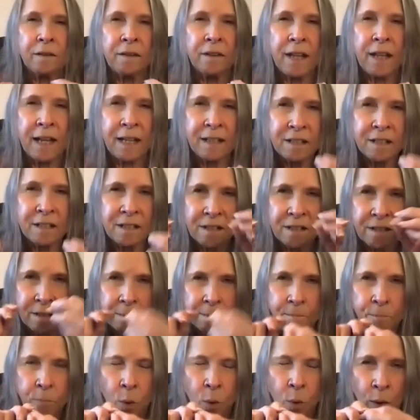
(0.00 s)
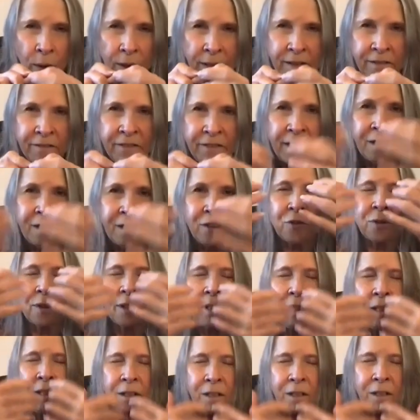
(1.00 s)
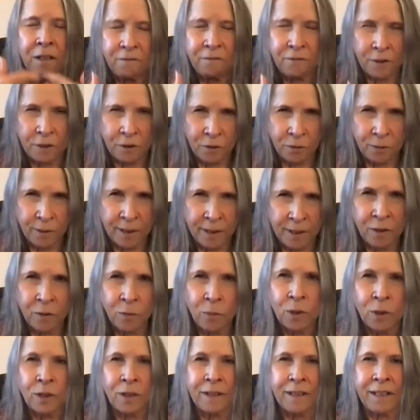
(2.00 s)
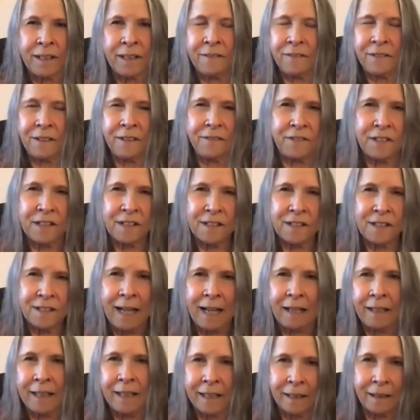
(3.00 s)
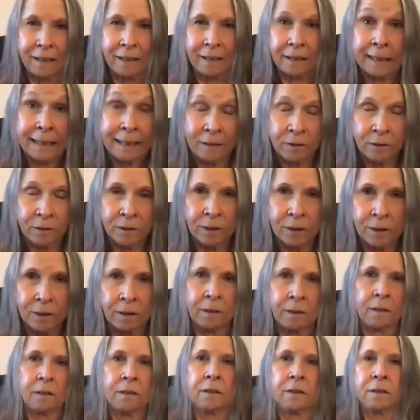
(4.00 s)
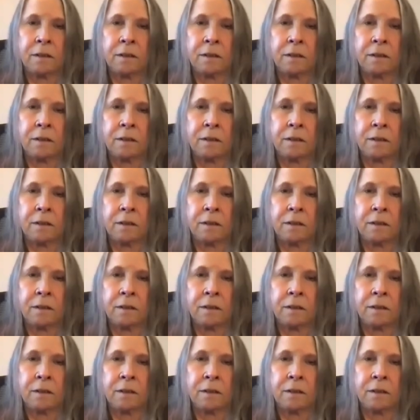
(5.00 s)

That's the point of entry for trigger work, even if it's not like a literal